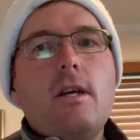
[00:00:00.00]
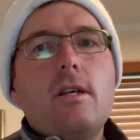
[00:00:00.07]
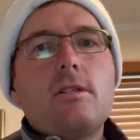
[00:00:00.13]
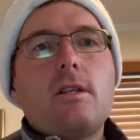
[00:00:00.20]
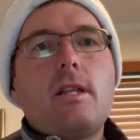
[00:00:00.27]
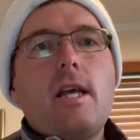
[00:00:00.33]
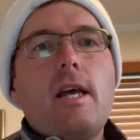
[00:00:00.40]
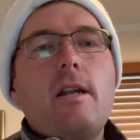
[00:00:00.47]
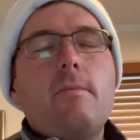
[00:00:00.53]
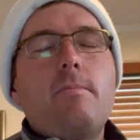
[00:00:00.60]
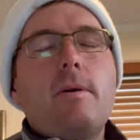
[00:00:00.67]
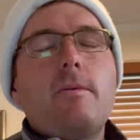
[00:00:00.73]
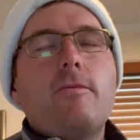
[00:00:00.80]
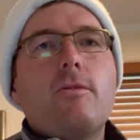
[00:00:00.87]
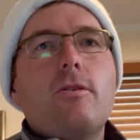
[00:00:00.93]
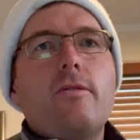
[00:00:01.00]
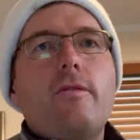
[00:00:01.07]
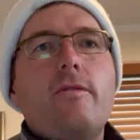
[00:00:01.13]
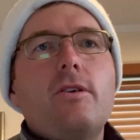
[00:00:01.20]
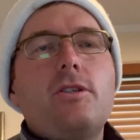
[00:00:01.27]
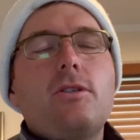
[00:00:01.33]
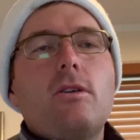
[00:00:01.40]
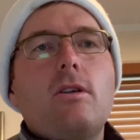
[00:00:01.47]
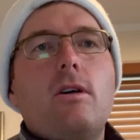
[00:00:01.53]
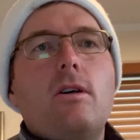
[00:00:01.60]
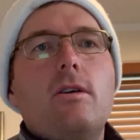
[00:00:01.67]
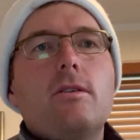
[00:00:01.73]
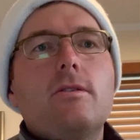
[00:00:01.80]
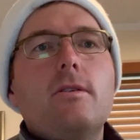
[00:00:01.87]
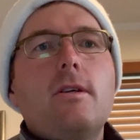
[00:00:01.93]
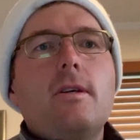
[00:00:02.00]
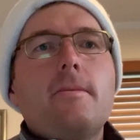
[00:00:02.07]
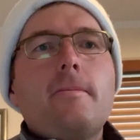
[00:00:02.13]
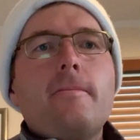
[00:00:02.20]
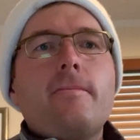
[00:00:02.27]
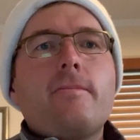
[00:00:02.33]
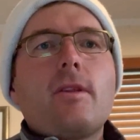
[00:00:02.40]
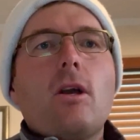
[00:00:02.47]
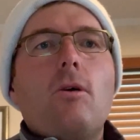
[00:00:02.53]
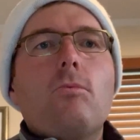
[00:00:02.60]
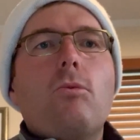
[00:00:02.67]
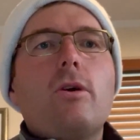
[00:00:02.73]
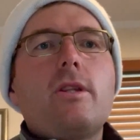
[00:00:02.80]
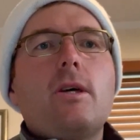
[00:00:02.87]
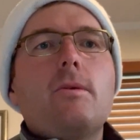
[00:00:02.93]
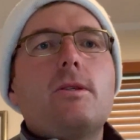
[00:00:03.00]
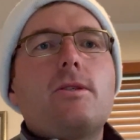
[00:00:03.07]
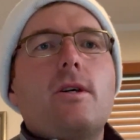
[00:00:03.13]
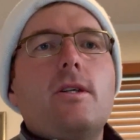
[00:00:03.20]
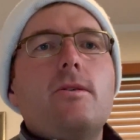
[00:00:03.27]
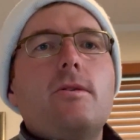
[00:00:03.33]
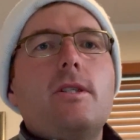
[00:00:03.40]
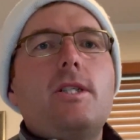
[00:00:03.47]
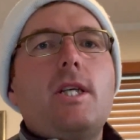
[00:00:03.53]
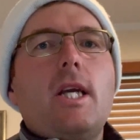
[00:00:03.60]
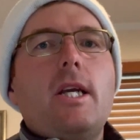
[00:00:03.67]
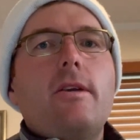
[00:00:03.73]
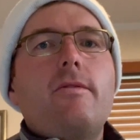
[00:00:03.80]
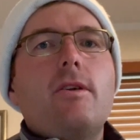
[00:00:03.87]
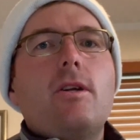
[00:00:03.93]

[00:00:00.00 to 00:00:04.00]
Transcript: So they had a bit more of a visual on what they were trying to achieve.